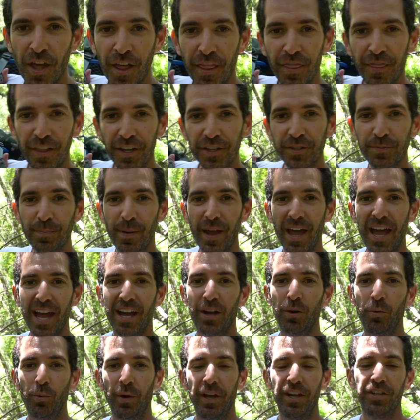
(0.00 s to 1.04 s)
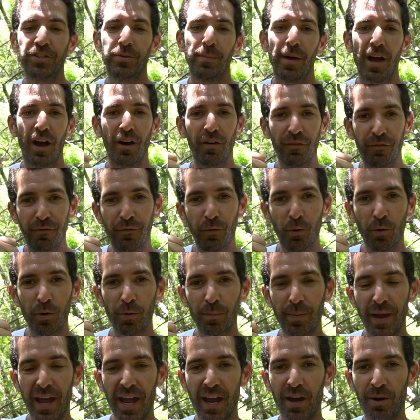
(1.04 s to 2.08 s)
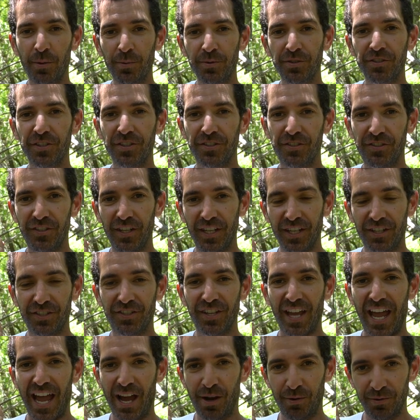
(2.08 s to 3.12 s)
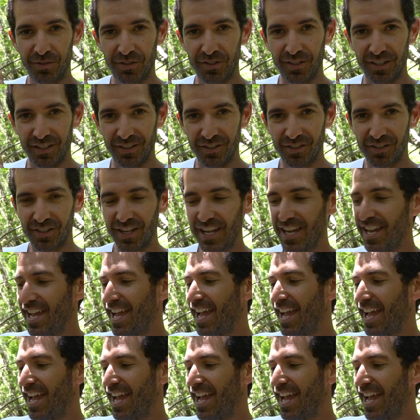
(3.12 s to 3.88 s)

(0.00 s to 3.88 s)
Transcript: This pack weighs about 4 pounds, 6 ounces,